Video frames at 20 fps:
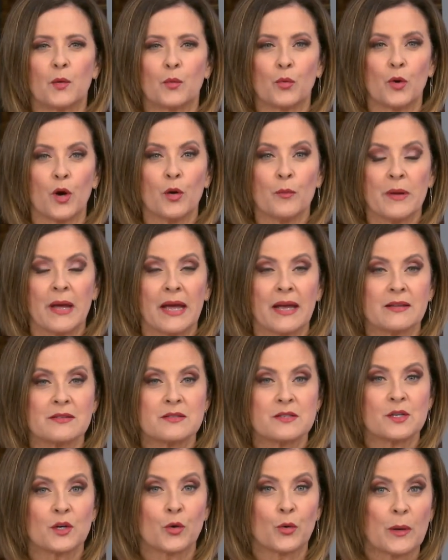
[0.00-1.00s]

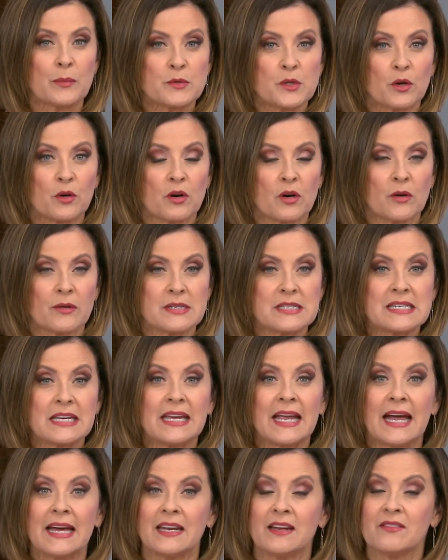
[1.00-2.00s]
Romance,
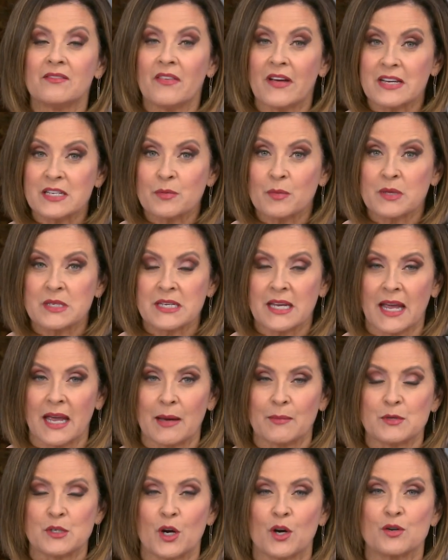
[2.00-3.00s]
cryptocurrency, and investment
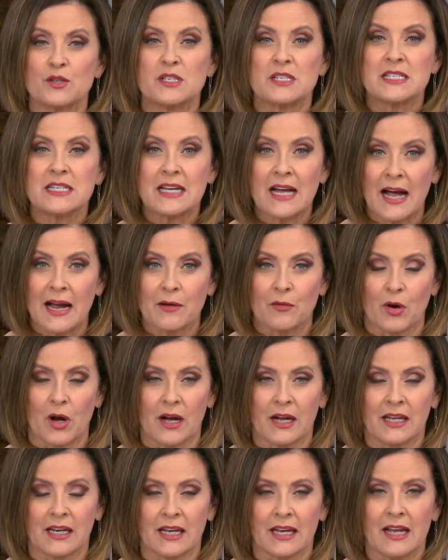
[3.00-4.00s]
scams are
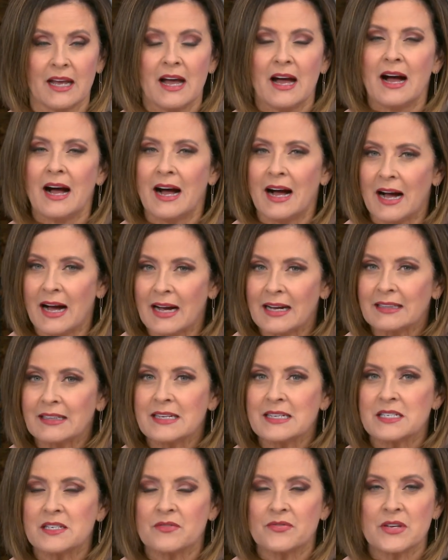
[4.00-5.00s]
skyrocketing.
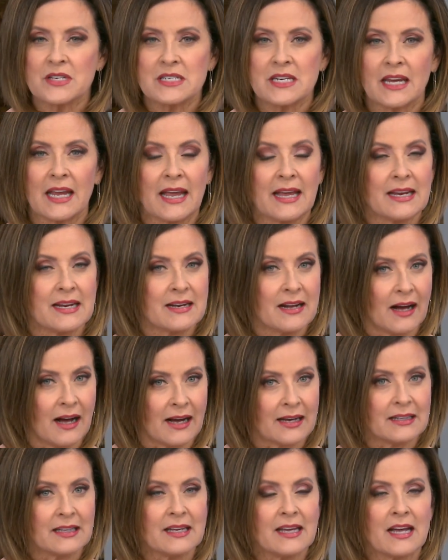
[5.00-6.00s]
Highly sophisticated,
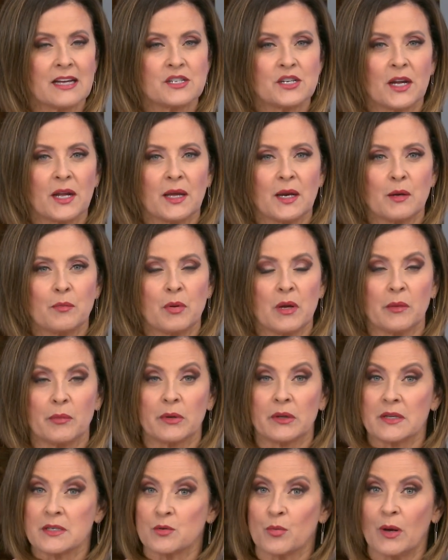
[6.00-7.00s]
highly educated
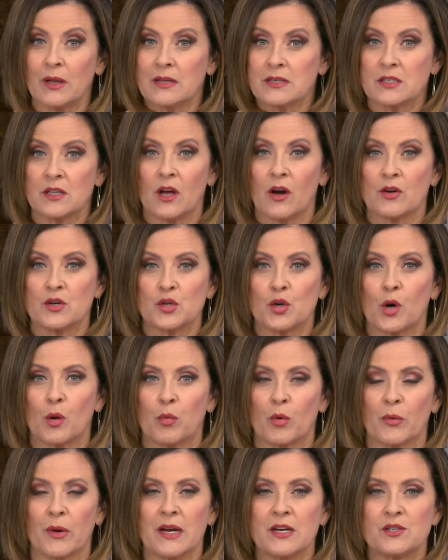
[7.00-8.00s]
people, as well as large
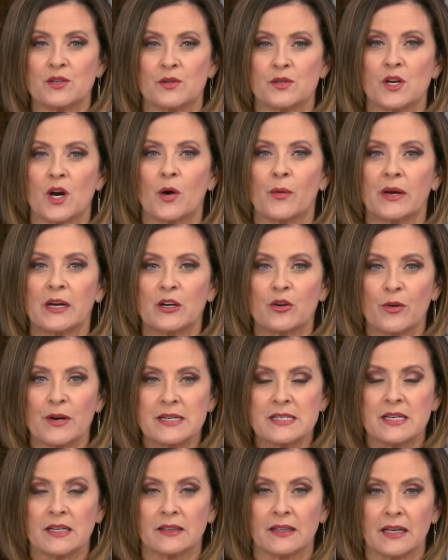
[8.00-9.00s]
corporations, are
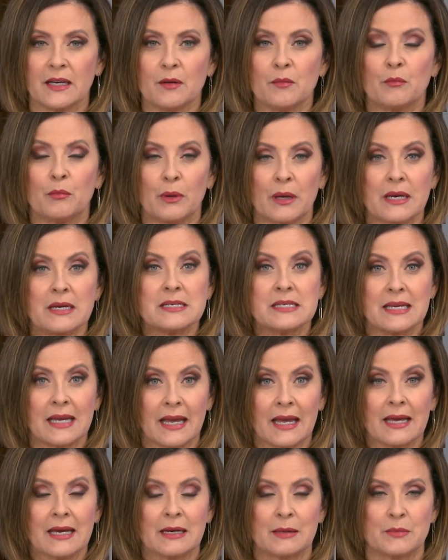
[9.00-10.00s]
increasingly being
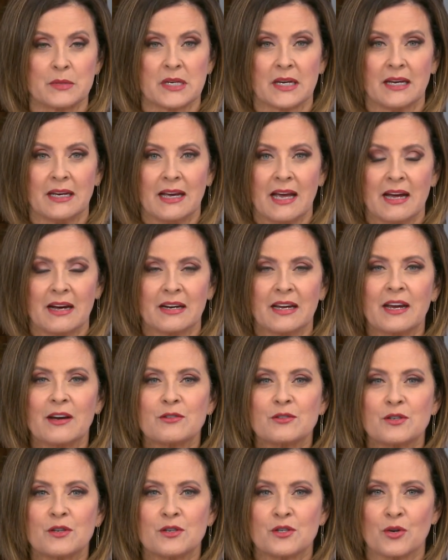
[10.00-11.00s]
scammed.
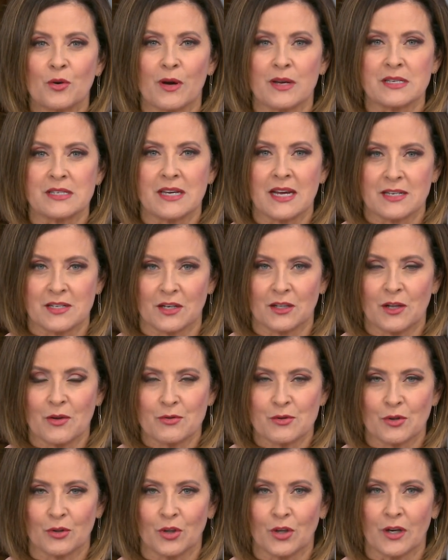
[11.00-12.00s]
Kirsten Joyce takes a
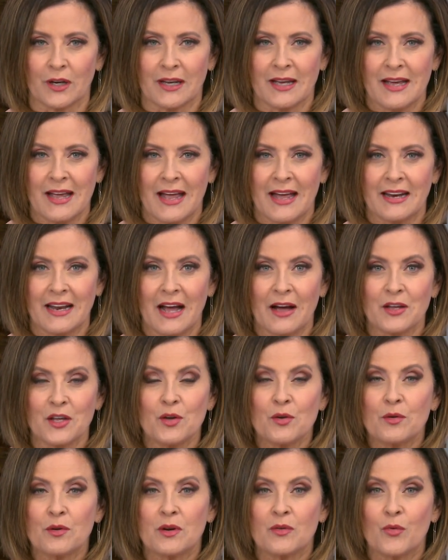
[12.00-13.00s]
closer look at how
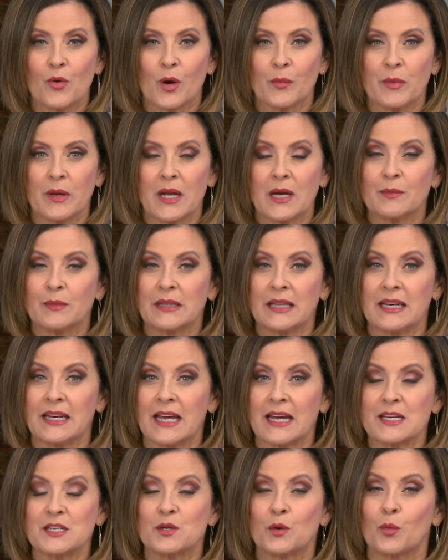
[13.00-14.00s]
you can avoid becoming the
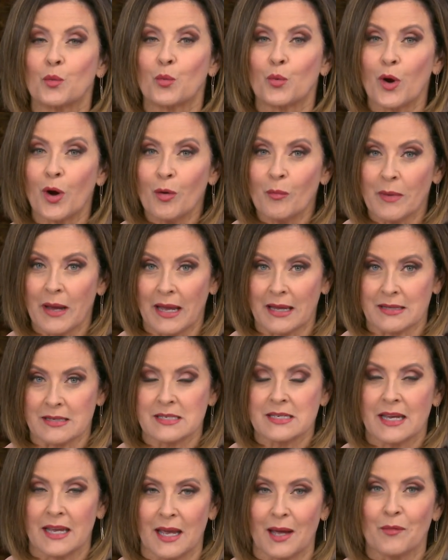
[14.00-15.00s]
next
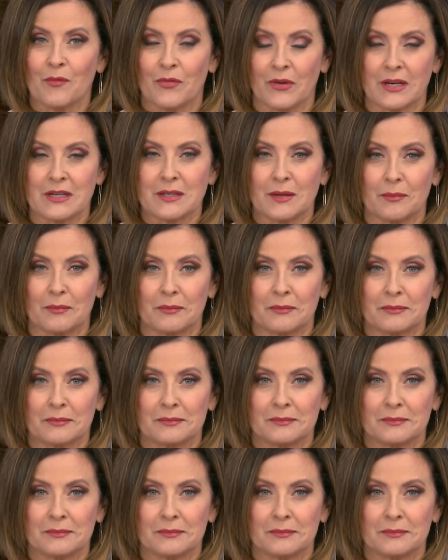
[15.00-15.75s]
romance scam victim.